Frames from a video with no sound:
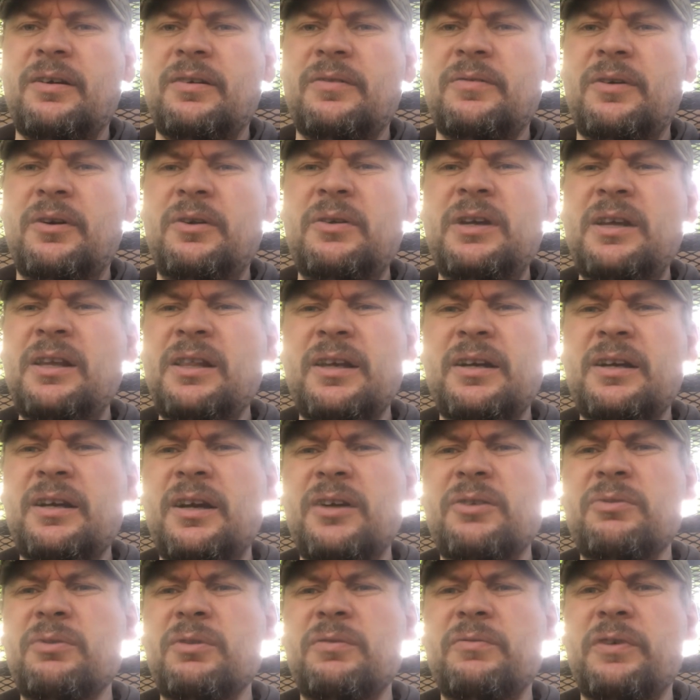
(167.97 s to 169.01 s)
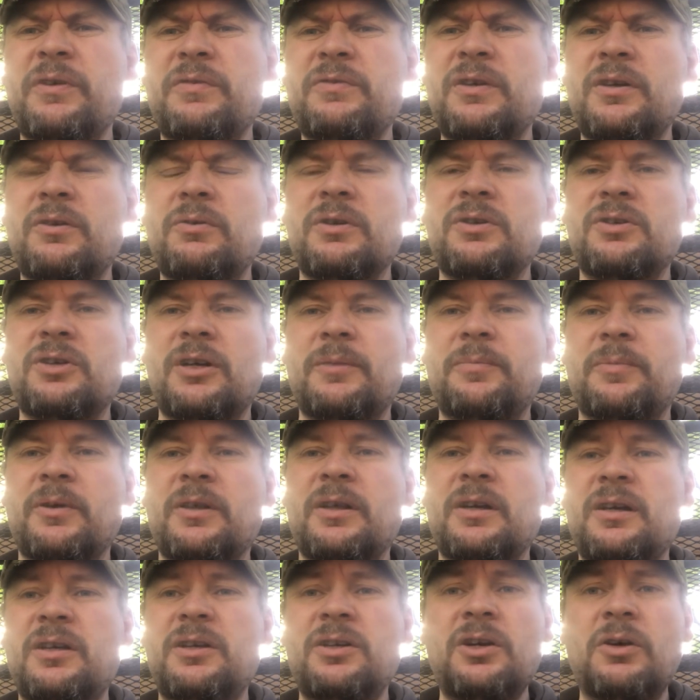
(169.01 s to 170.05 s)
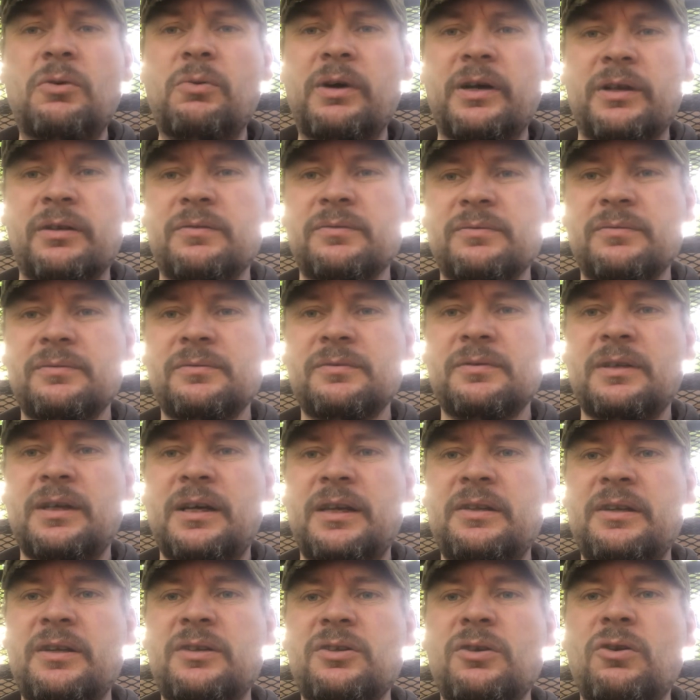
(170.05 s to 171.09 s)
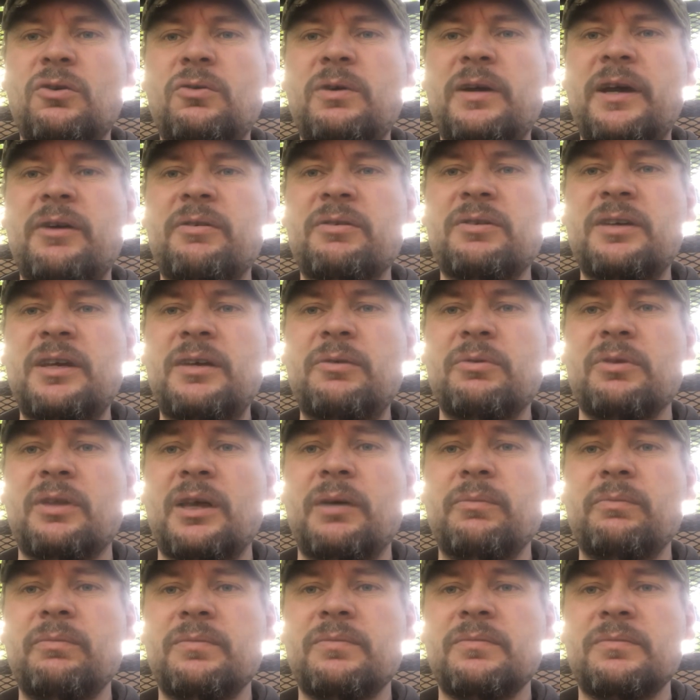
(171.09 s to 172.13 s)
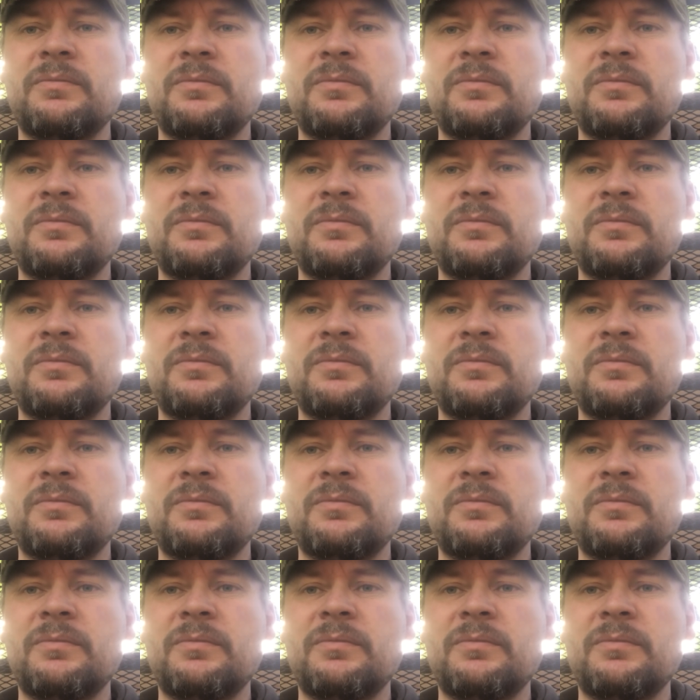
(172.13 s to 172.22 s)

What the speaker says: only like £150 cheaper than a new one, and there's no guarantee with them.